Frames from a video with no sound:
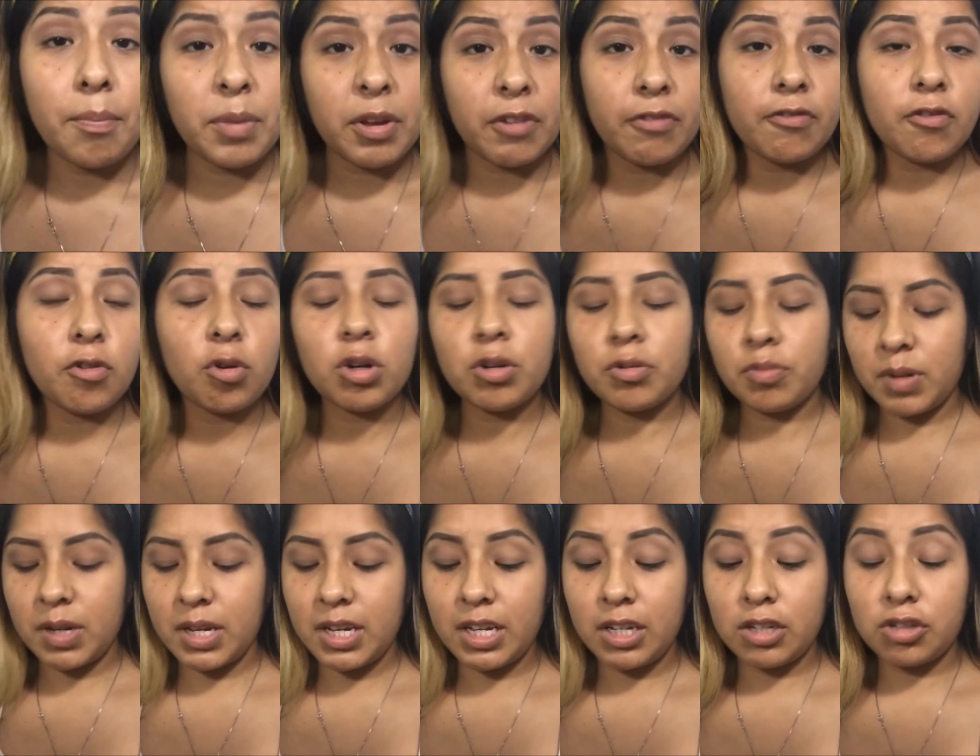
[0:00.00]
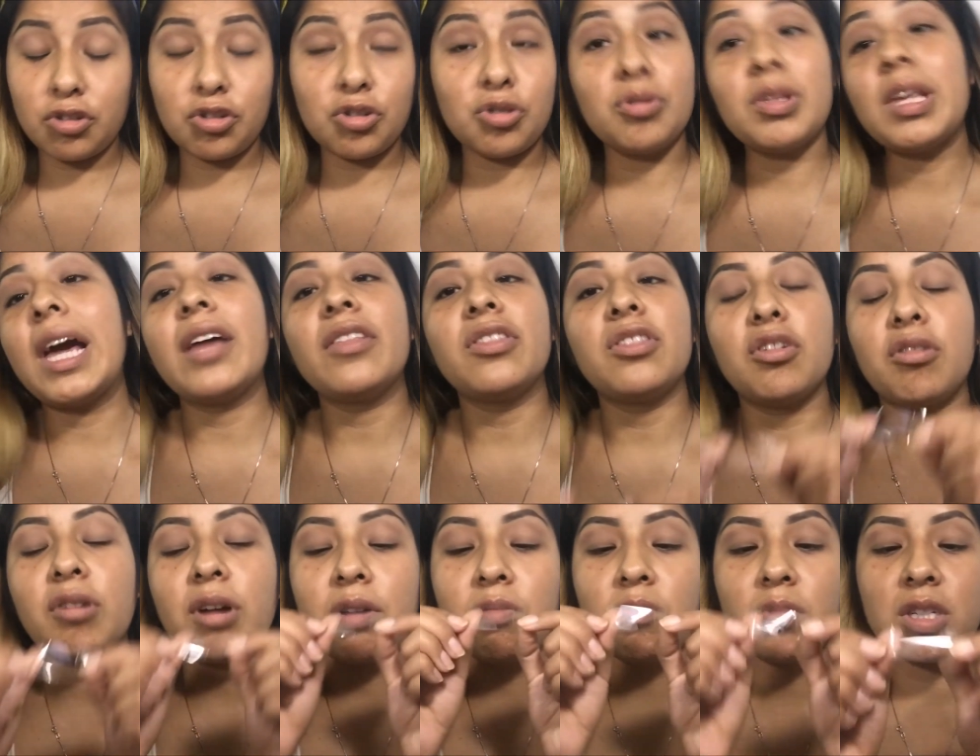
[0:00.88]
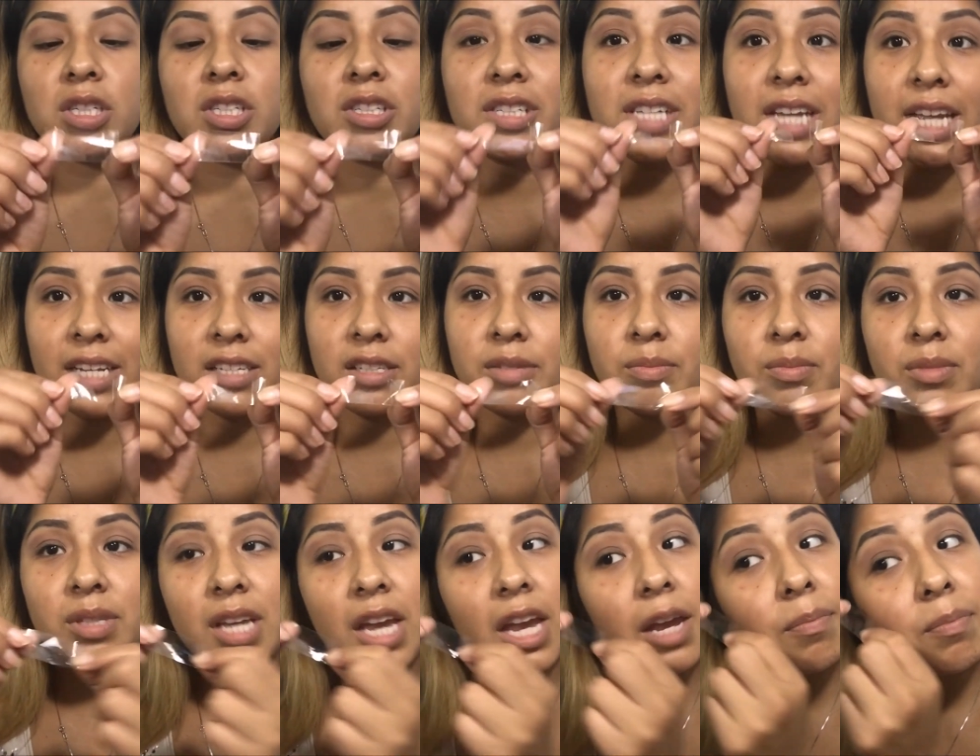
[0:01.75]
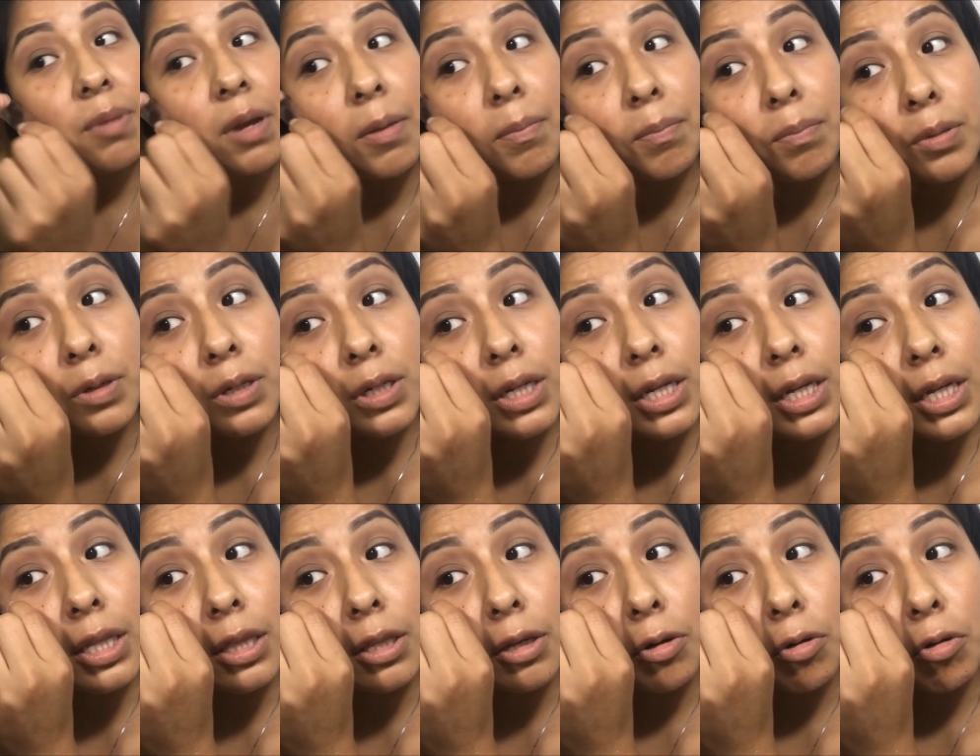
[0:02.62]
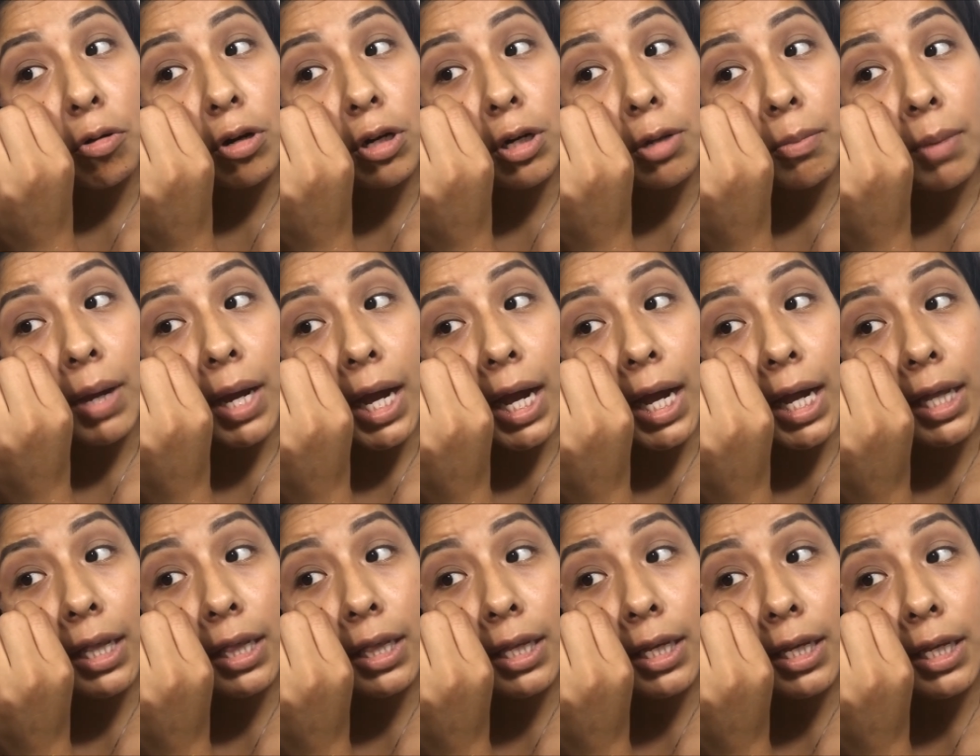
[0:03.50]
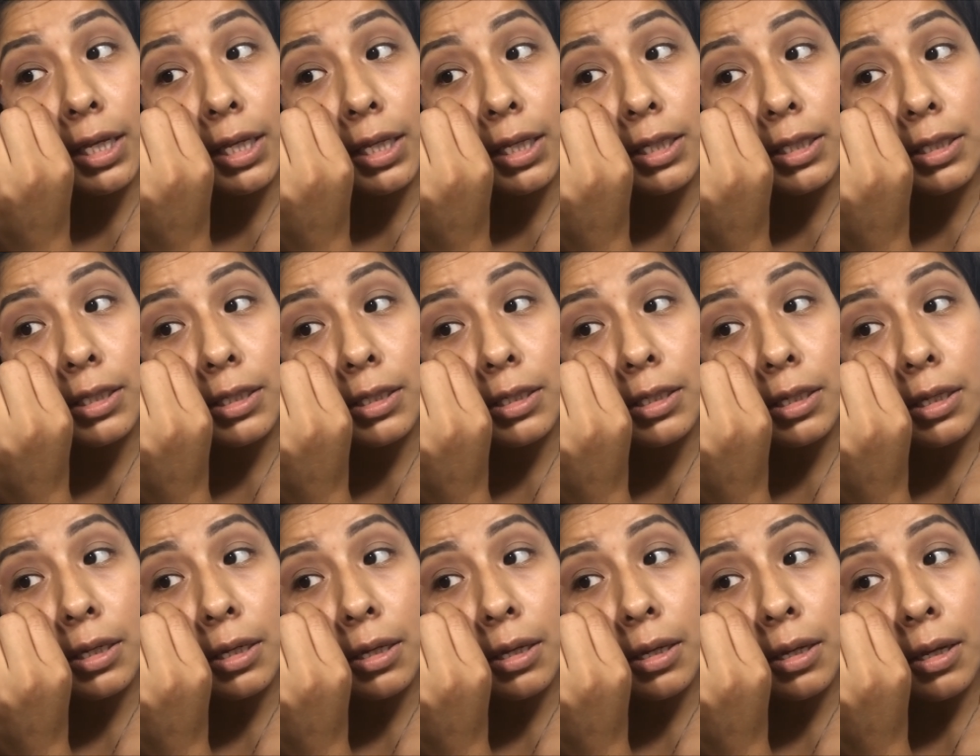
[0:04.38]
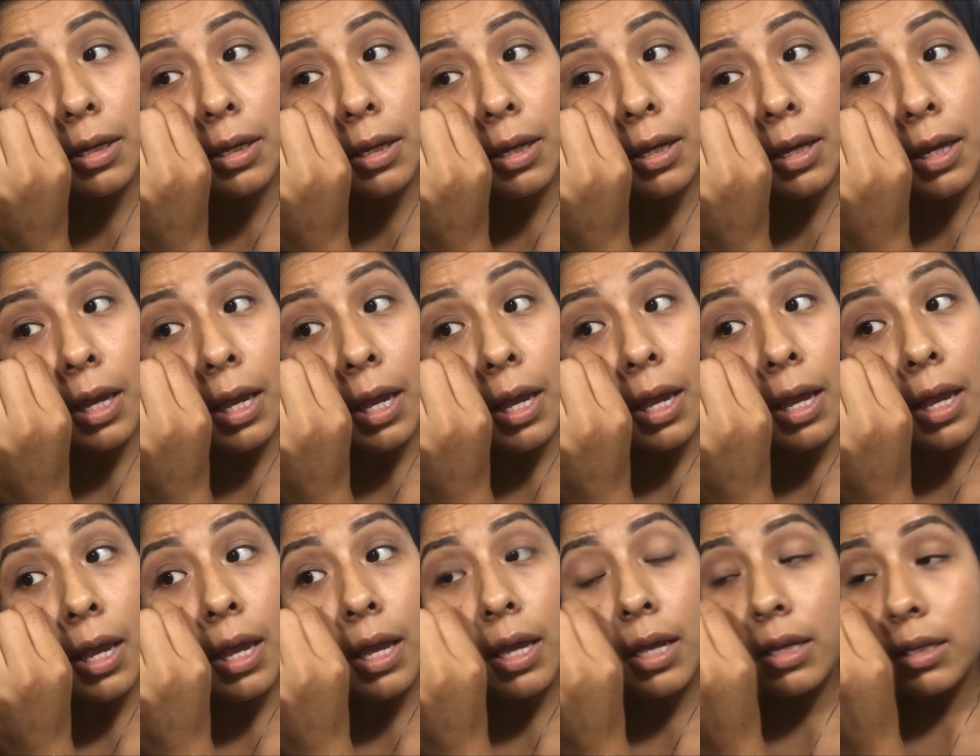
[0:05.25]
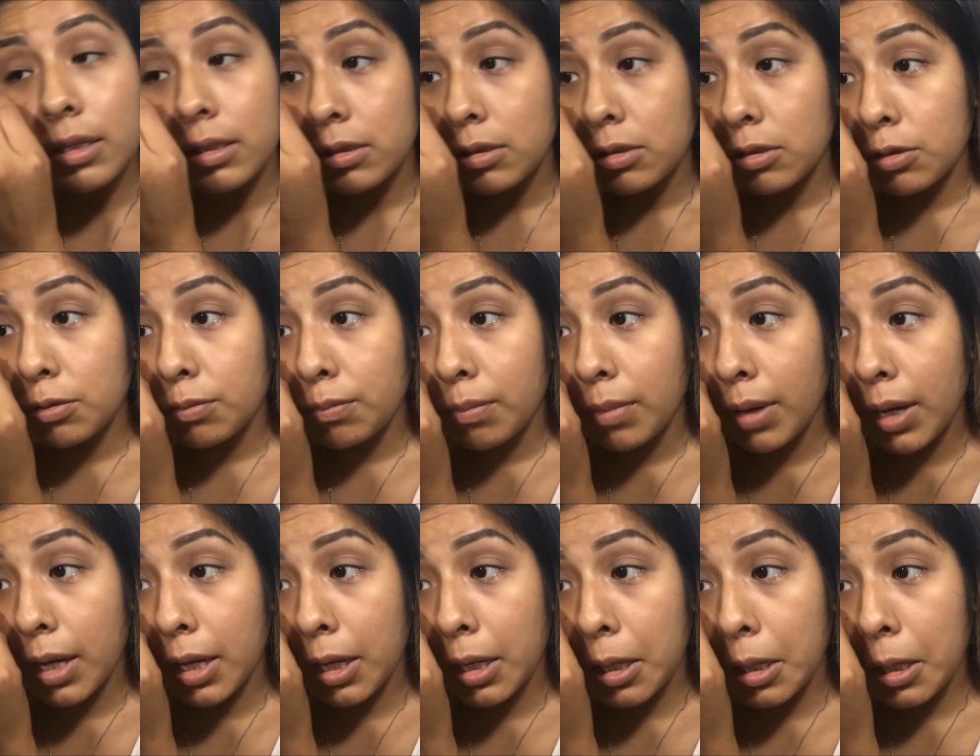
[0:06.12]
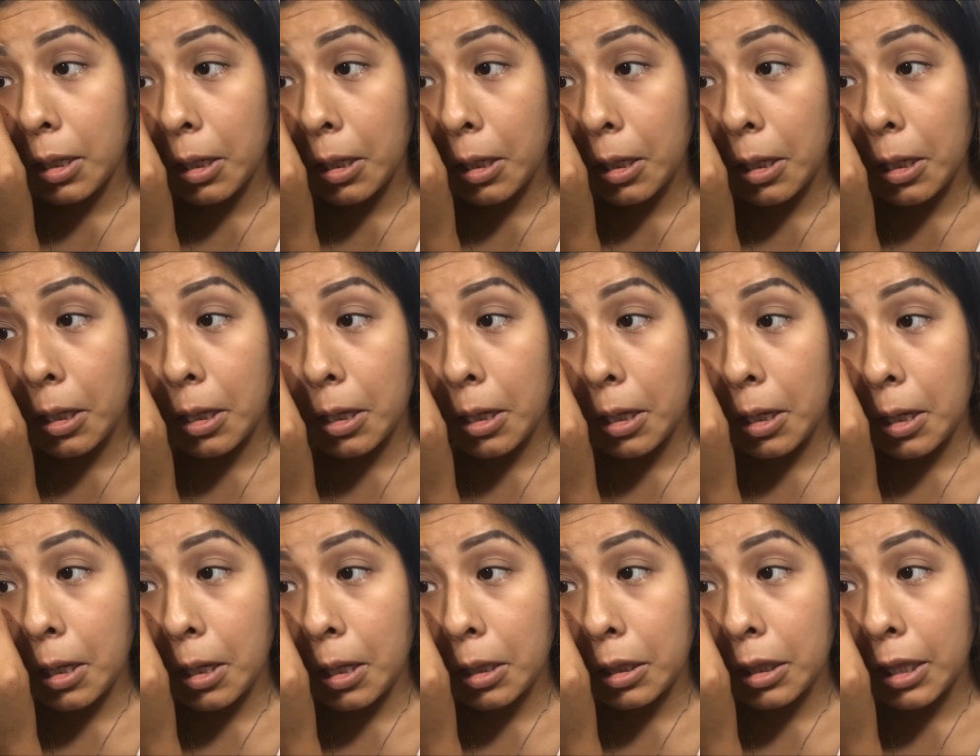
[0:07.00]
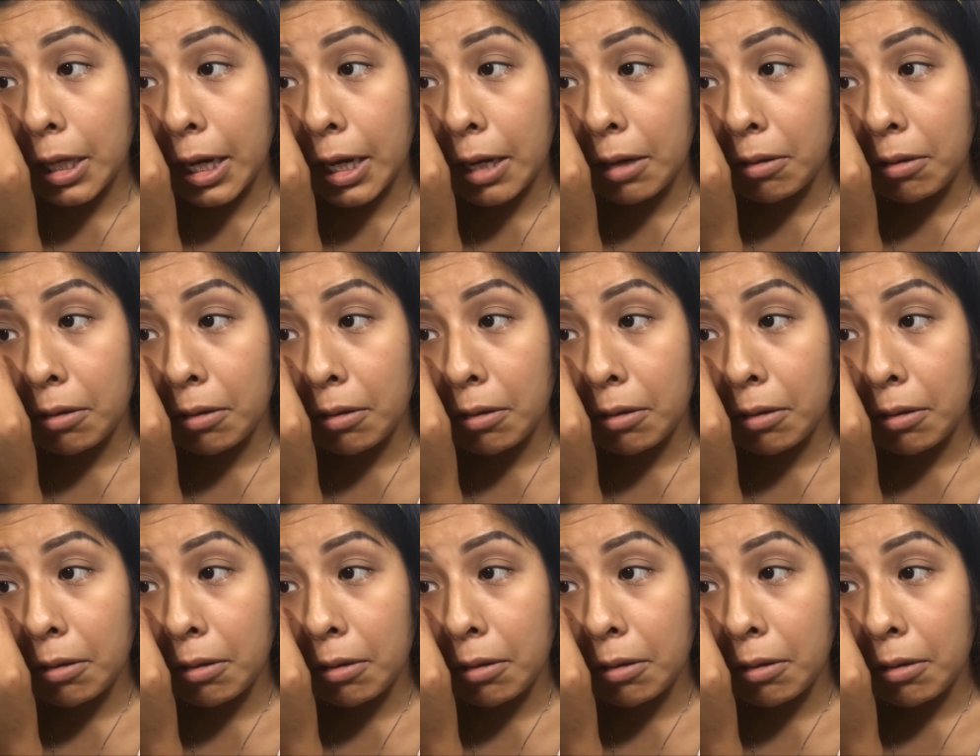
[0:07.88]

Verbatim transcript: Before we do that though, I wanna take some tape and put it in the corner of my eyelids to make the